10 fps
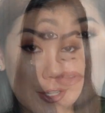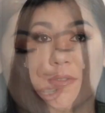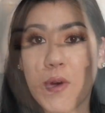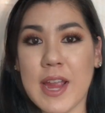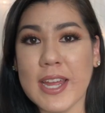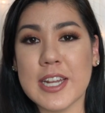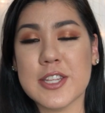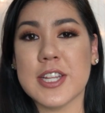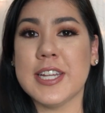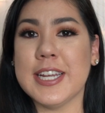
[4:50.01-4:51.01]
Before I get
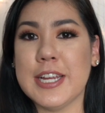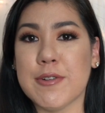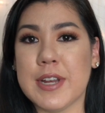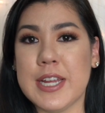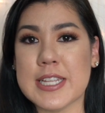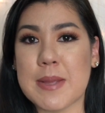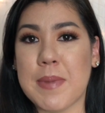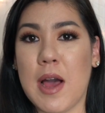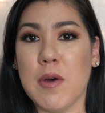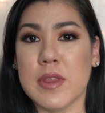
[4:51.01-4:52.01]
into the nitty-gritties
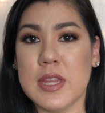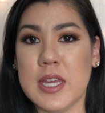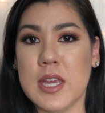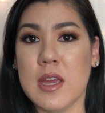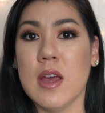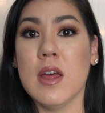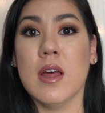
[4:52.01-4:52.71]
about the